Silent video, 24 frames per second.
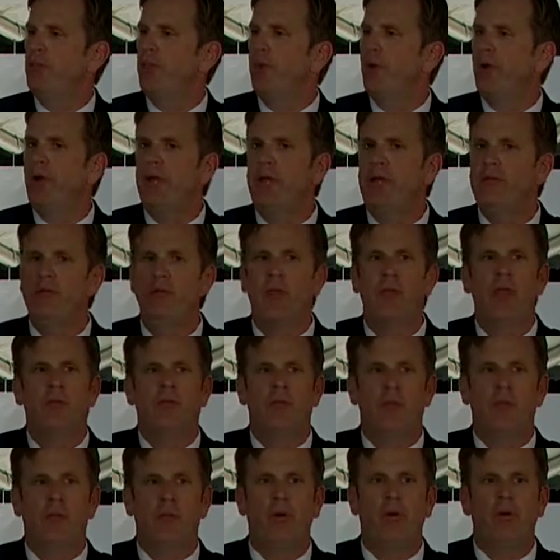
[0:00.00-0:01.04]
embrace
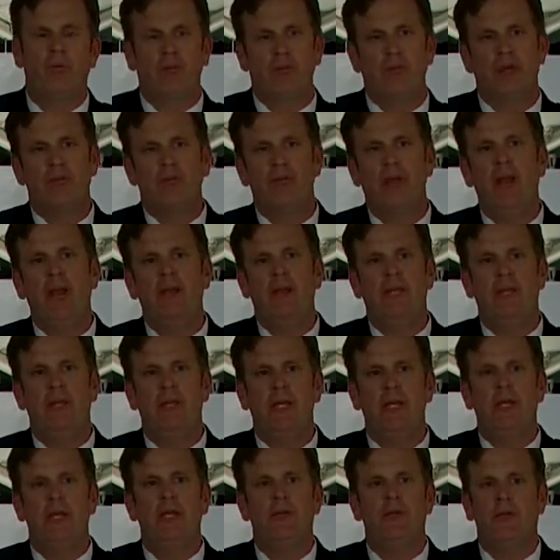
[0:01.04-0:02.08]
some personalized medicine
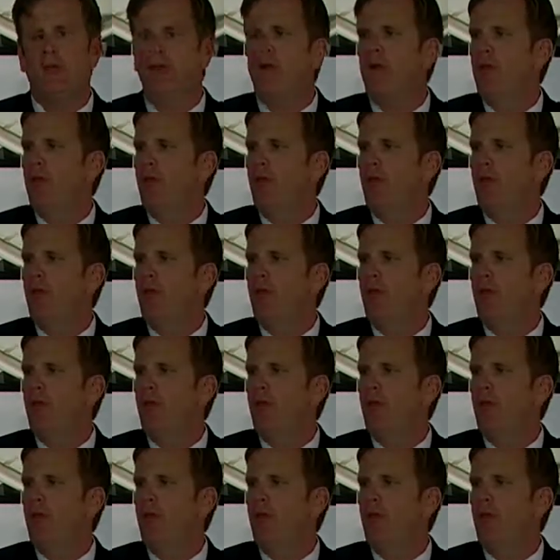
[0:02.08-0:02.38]
needs